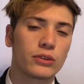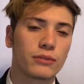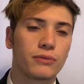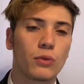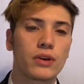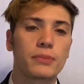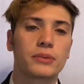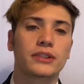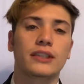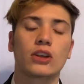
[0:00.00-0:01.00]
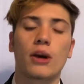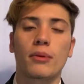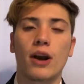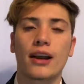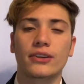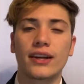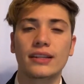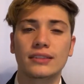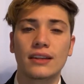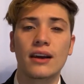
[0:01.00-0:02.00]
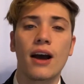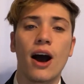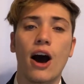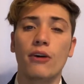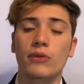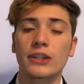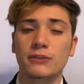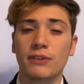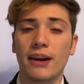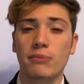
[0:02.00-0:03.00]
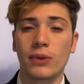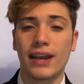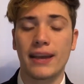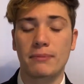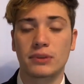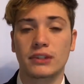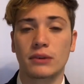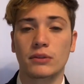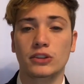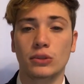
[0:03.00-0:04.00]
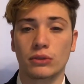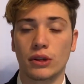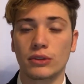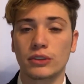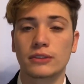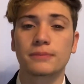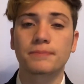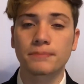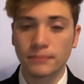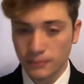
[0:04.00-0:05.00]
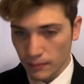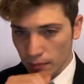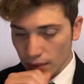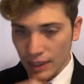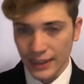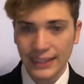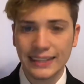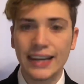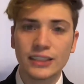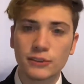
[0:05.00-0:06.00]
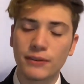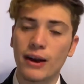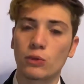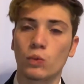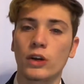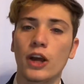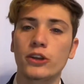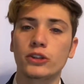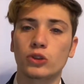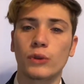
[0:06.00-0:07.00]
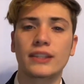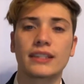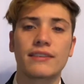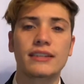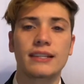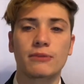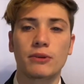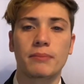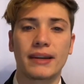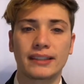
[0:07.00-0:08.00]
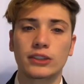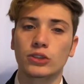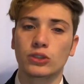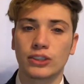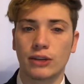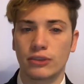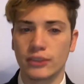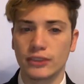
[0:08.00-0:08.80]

of 40% carbohydrates, of which 5.8% was sucrose. The tests found 127 different bacterial genera.